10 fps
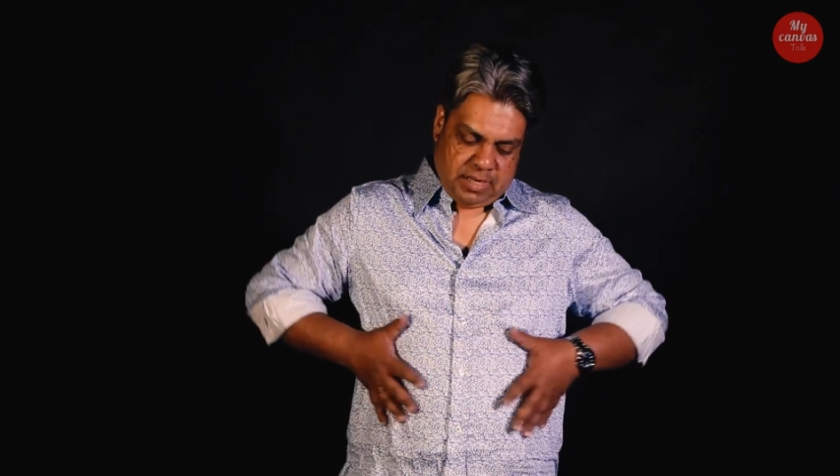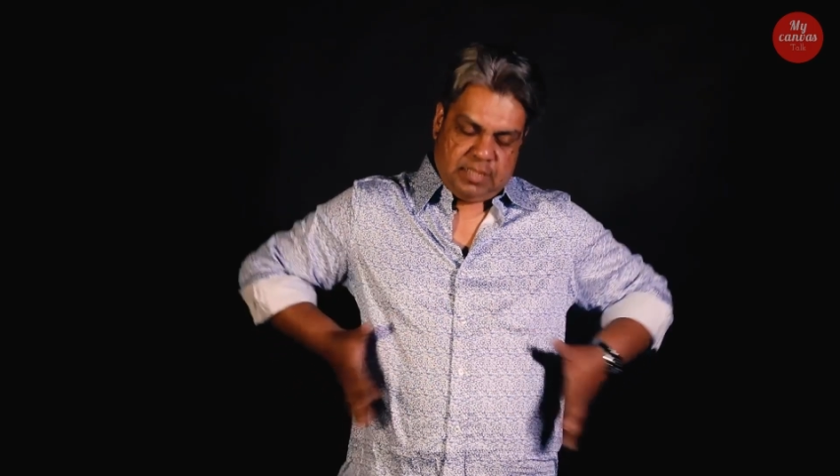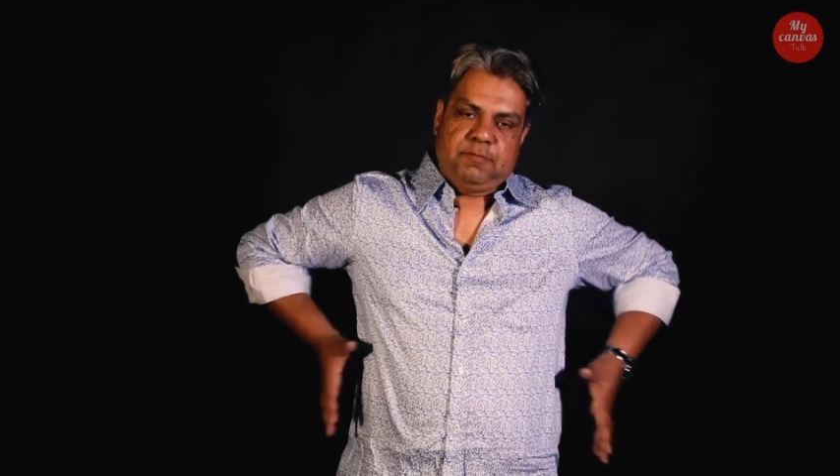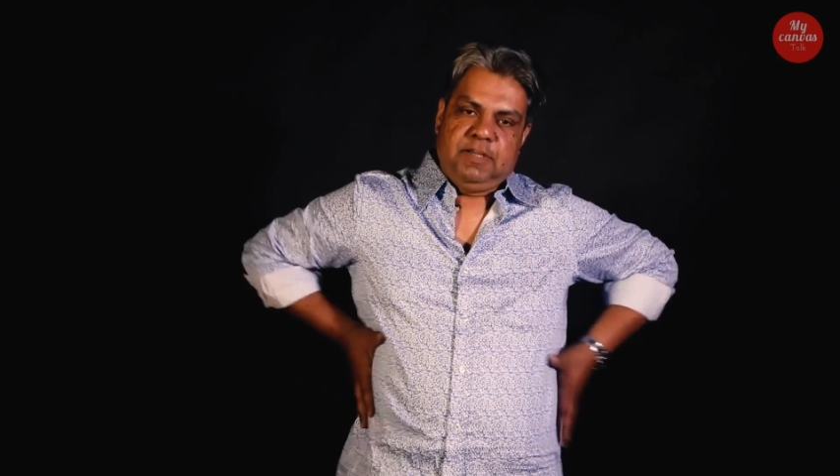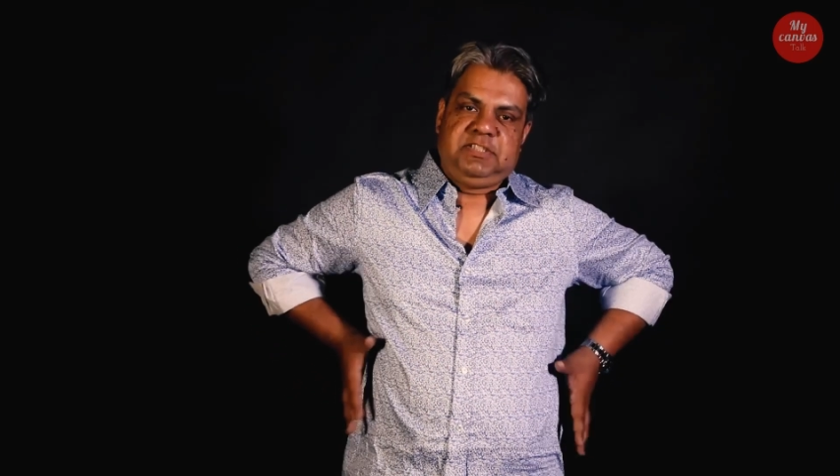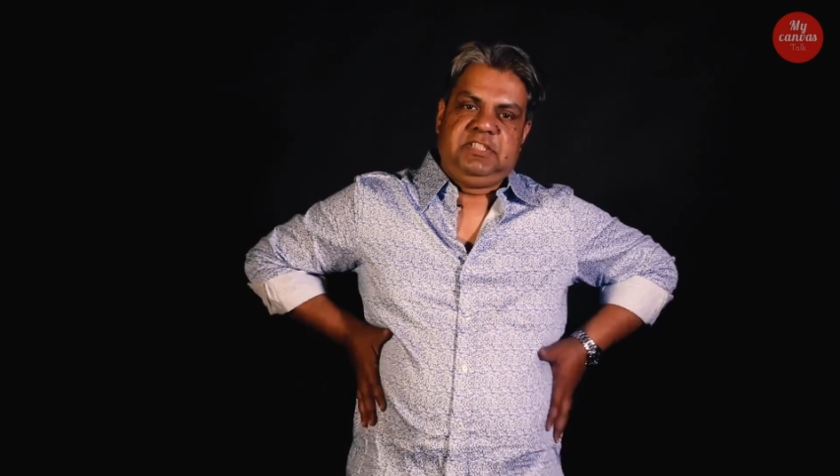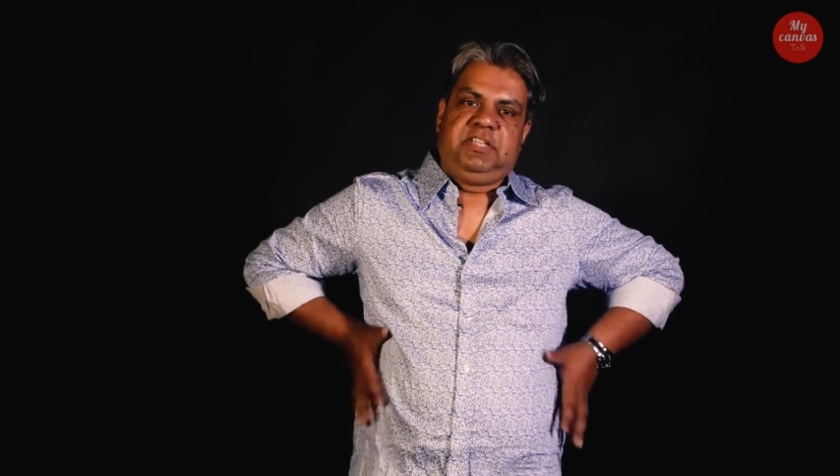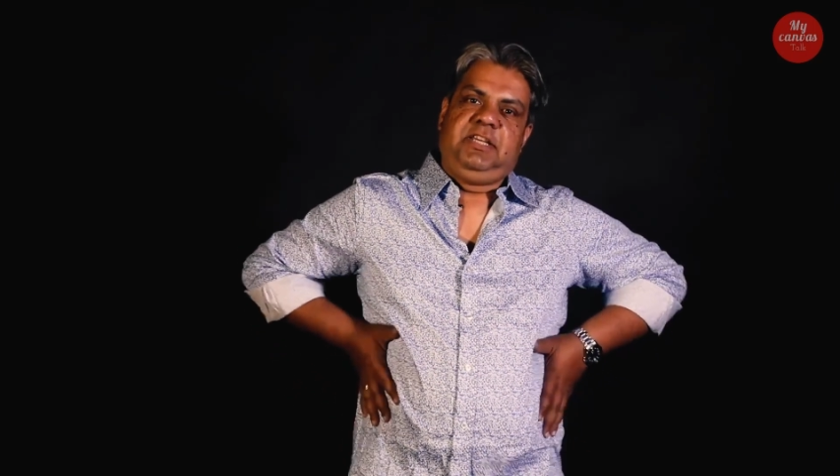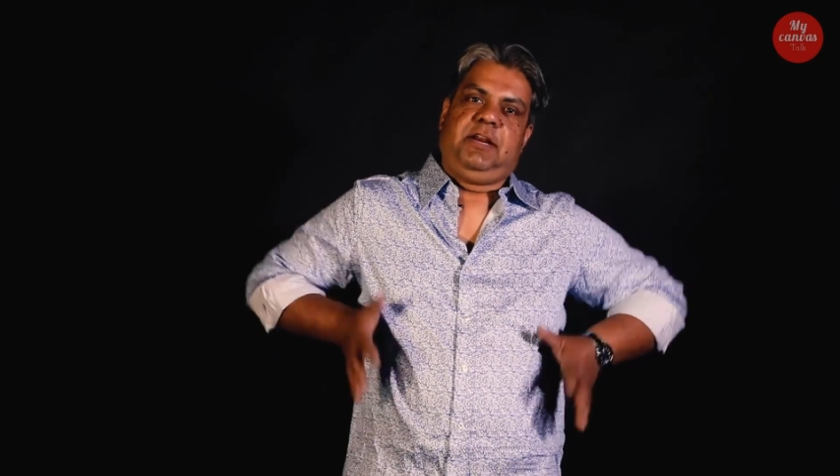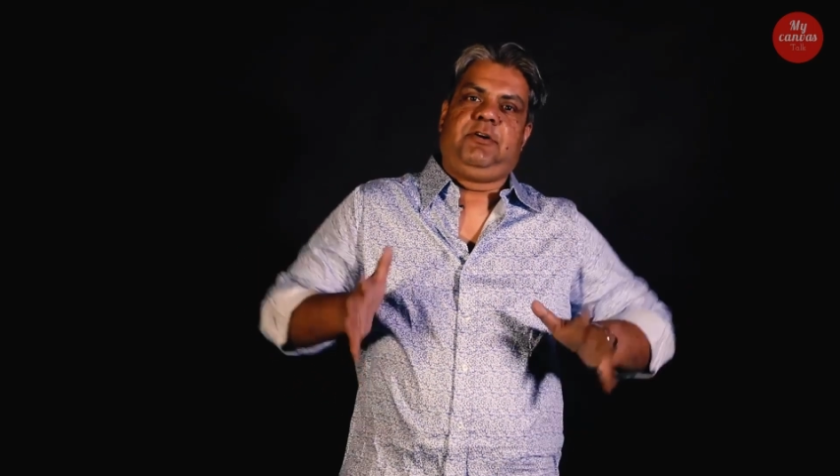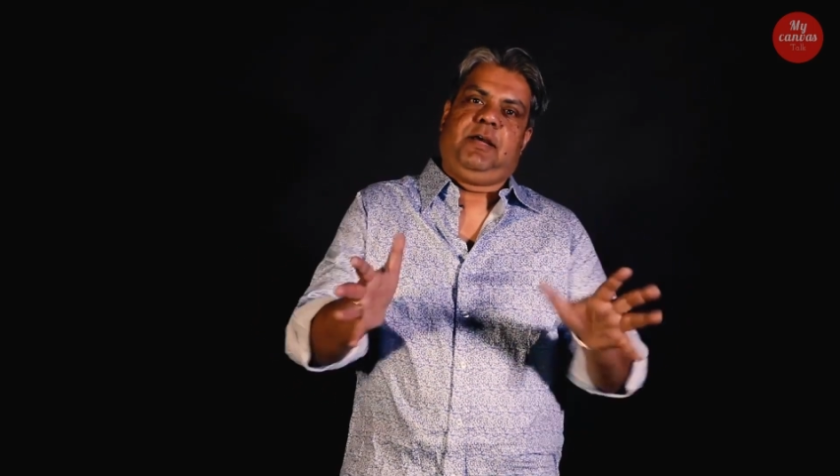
Otherwise this thing cannot